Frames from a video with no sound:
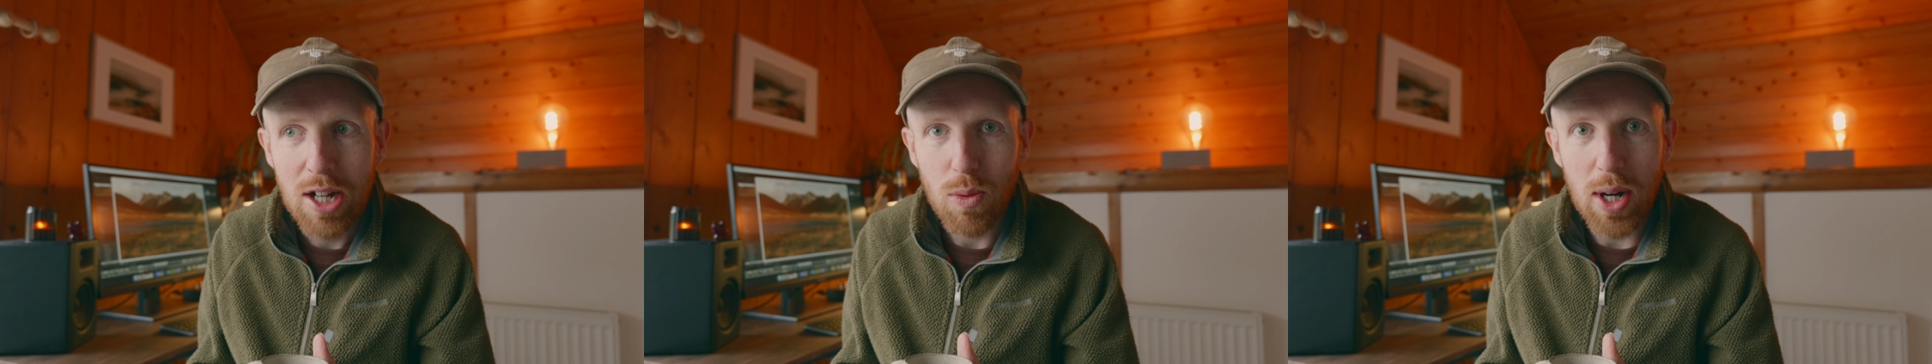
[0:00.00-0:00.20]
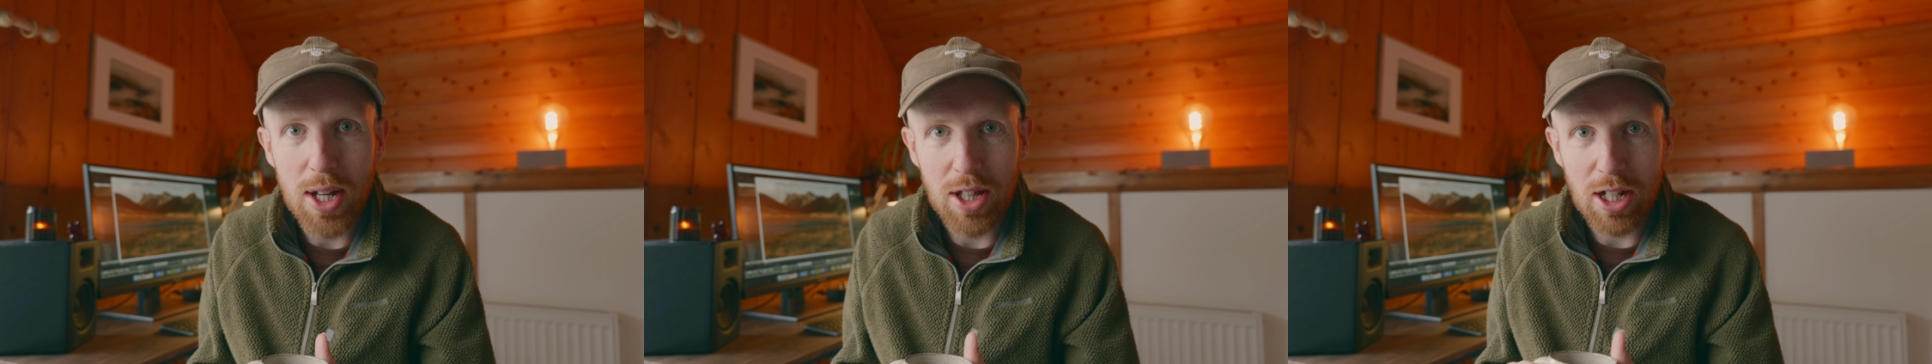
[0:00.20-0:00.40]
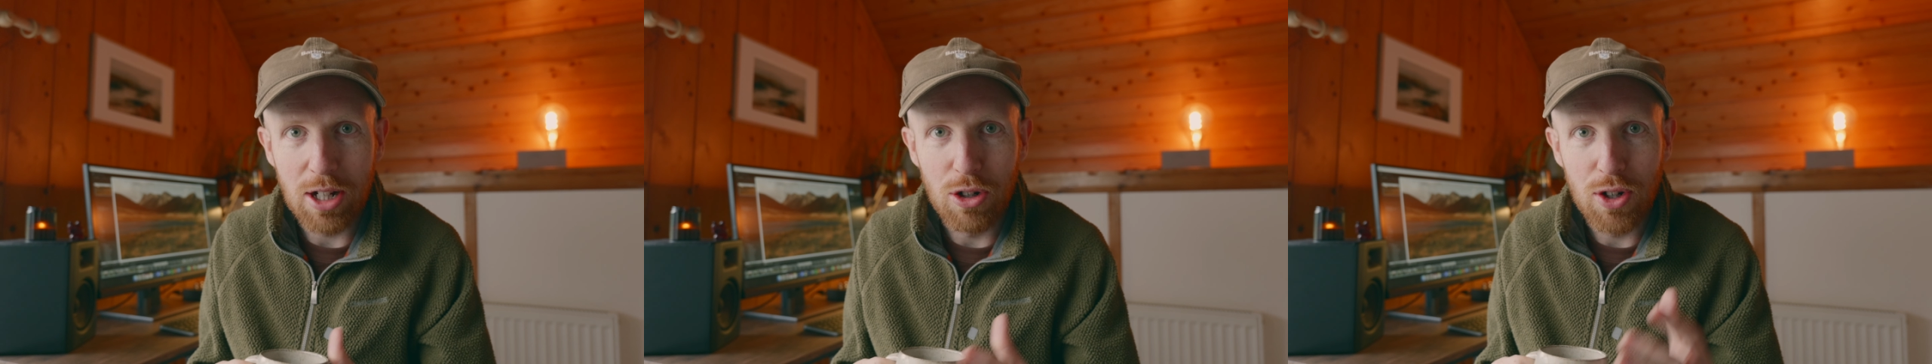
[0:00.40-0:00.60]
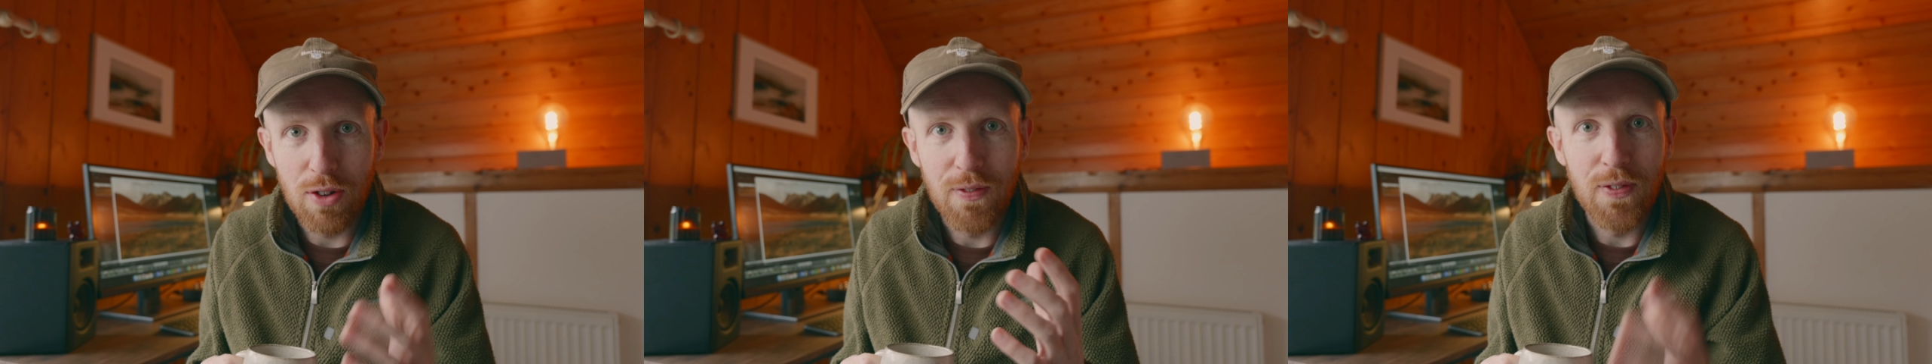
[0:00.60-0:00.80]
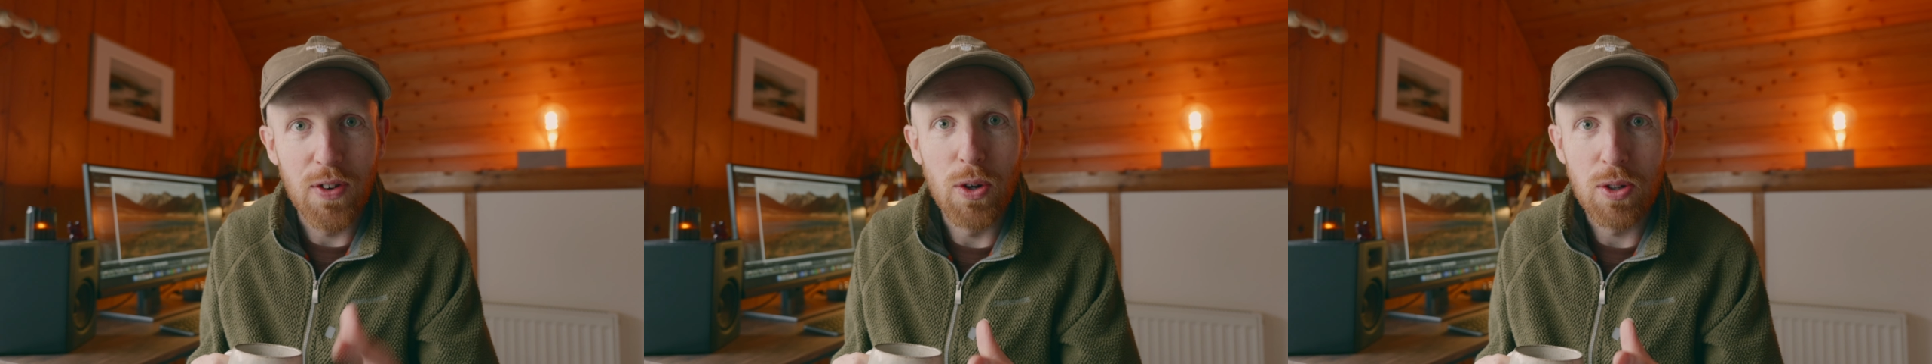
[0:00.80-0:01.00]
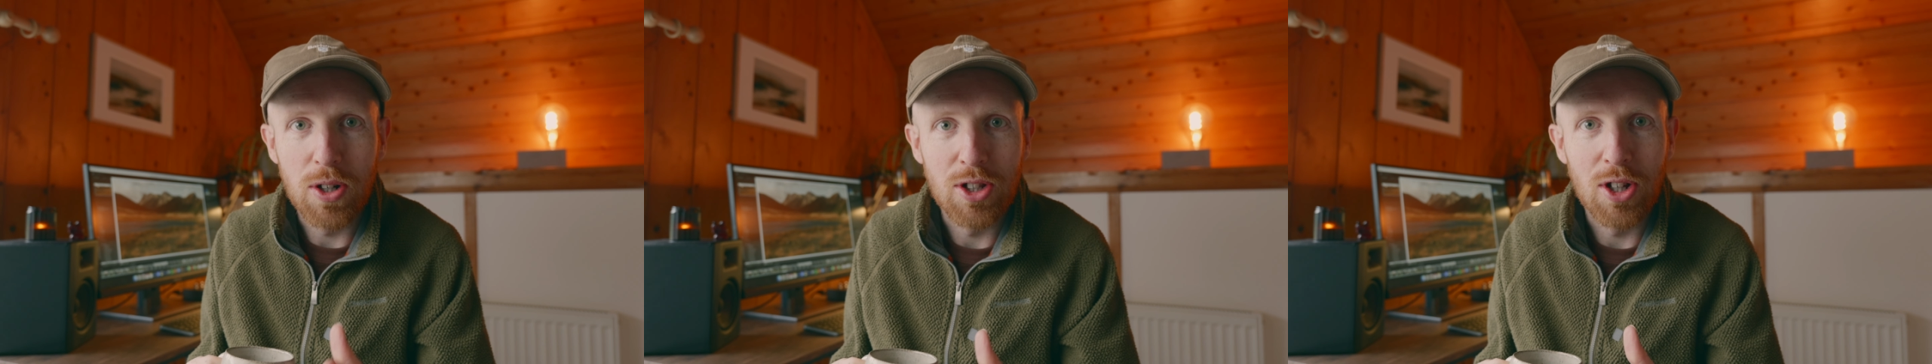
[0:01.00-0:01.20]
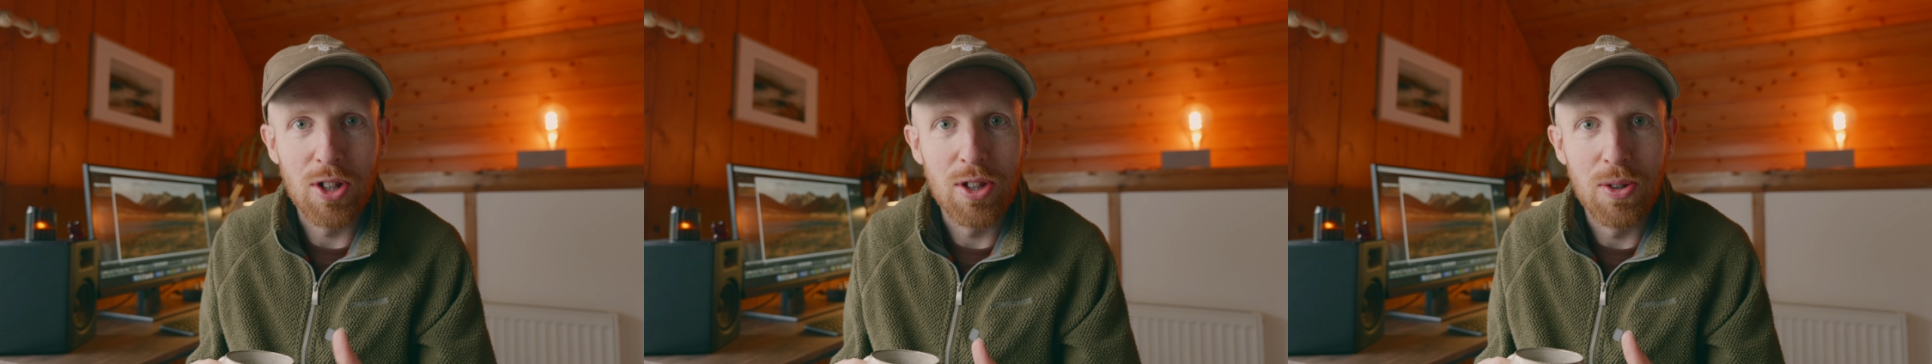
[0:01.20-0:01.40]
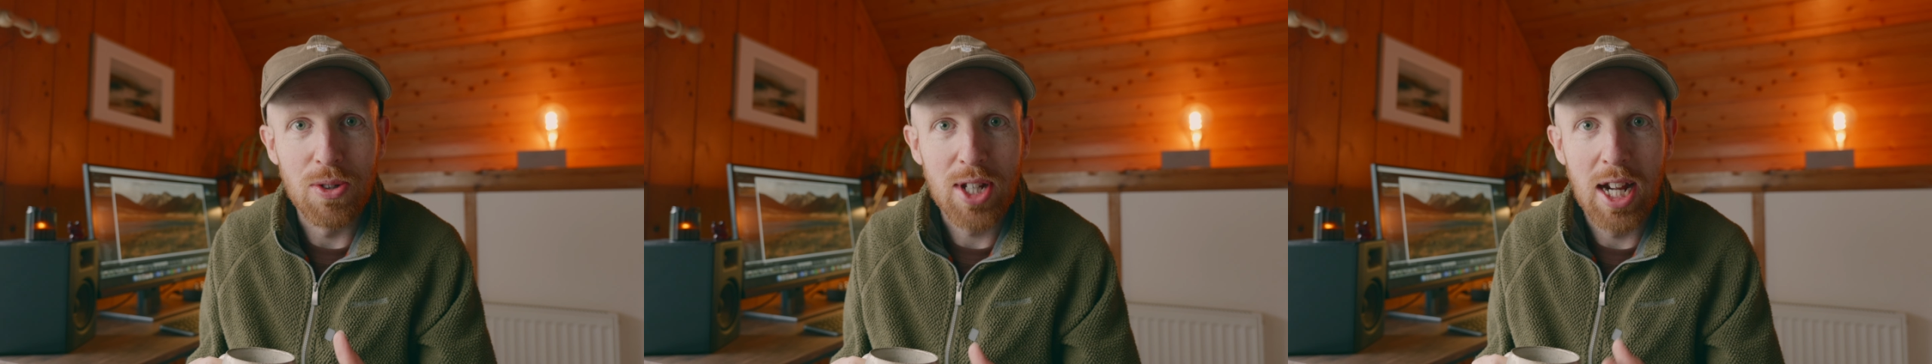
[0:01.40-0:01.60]
whether you should focus
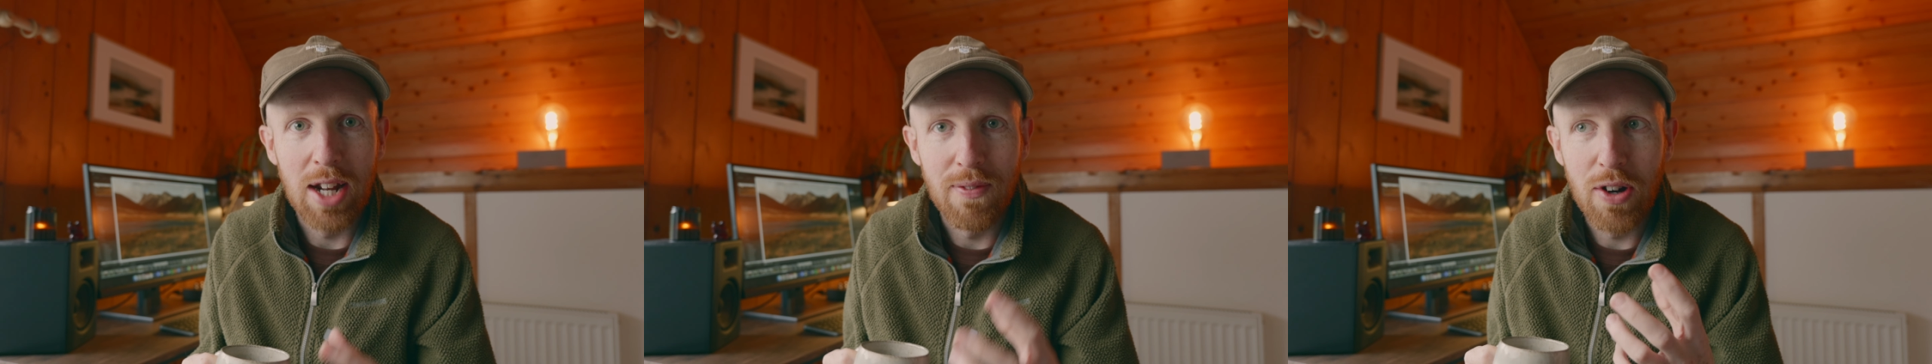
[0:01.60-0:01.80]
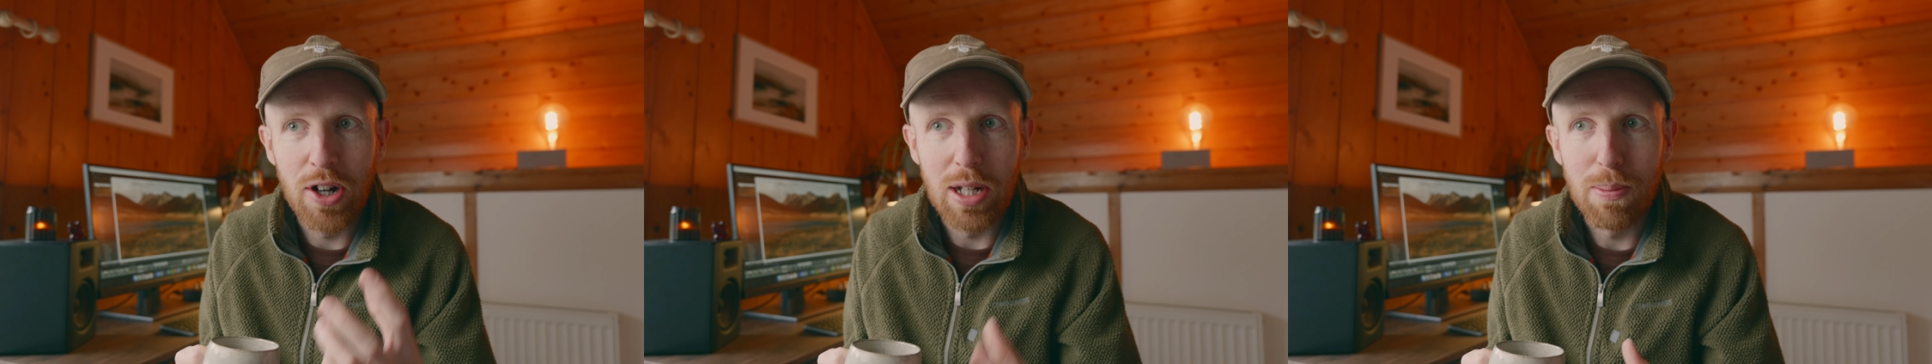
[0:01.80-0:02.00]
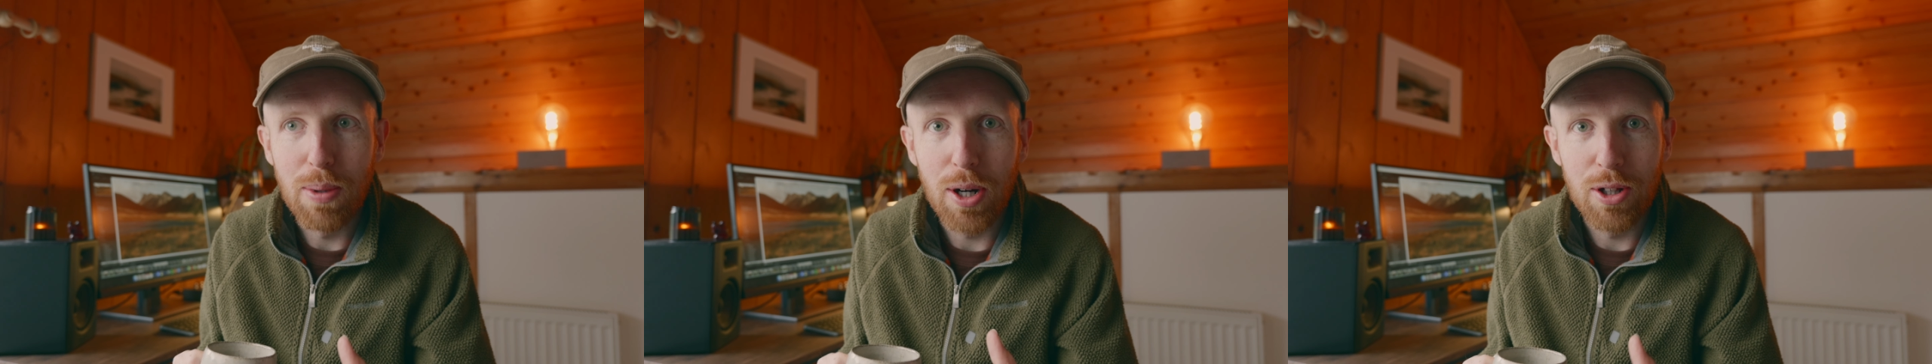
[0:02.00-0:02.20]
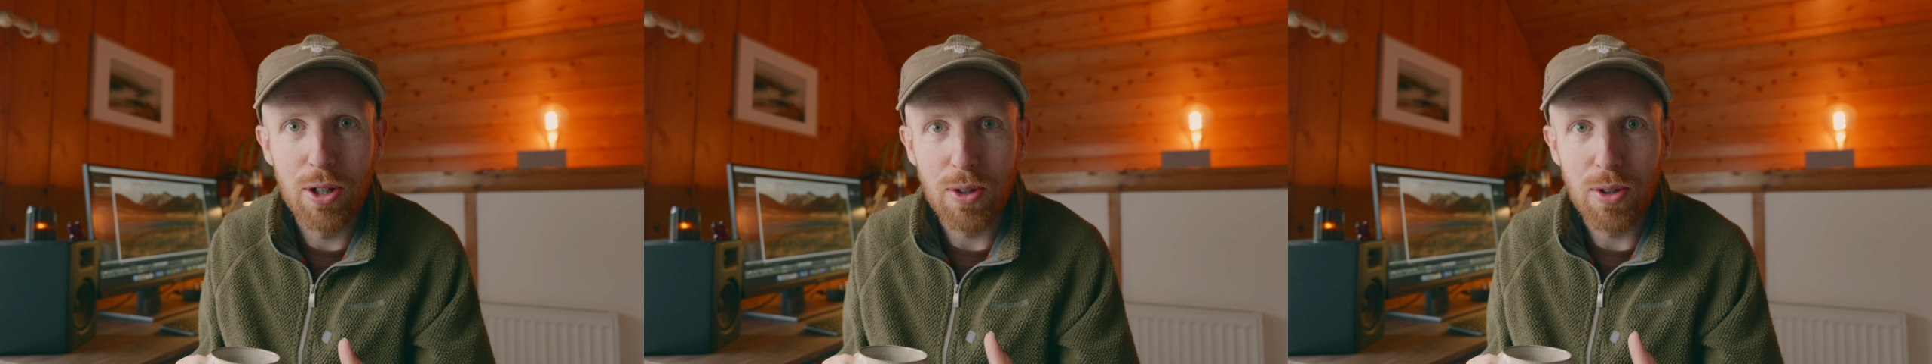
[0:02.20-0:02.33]
on those kind of honeypot